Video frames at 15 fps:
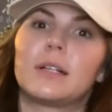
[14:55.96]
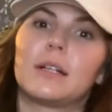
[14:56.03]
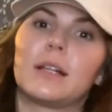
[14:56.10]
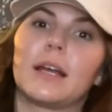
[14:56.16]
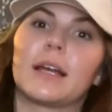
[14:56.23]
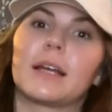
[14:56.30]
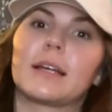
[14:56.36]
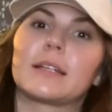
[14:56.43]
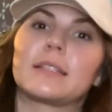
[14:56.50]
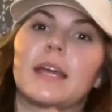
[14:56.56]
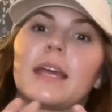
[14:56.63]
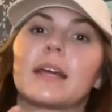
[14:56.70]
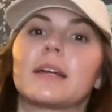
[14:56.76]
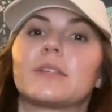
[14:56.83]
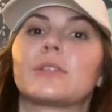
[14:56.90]
like,
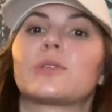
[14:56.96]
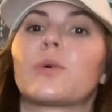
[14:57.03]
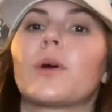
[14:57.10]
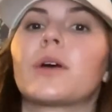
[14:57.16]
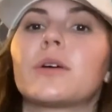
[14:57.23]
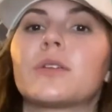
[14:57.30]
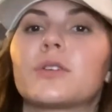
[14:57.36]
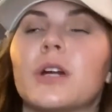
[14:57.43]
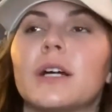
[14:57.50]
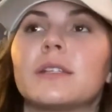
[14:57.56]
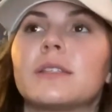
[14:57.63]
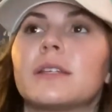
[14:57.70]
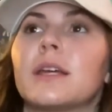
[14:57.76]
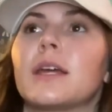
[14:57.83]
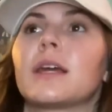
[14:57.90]
take a soiled
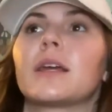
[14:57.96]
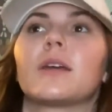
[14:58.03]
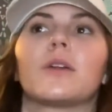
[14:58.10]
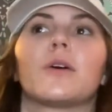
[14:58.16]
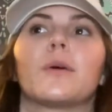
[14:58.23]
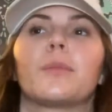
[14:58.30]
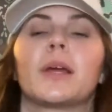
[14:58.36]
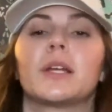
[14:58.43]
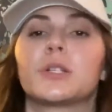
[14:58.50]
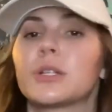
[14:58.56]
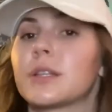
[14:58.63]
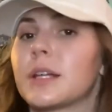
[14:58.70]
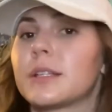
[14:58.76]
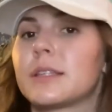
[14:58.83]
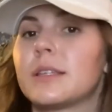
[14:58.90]
dressing, you know, a
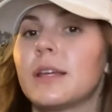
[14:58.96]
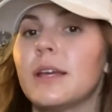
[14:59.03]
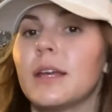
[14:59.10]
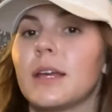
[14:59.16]
patient that's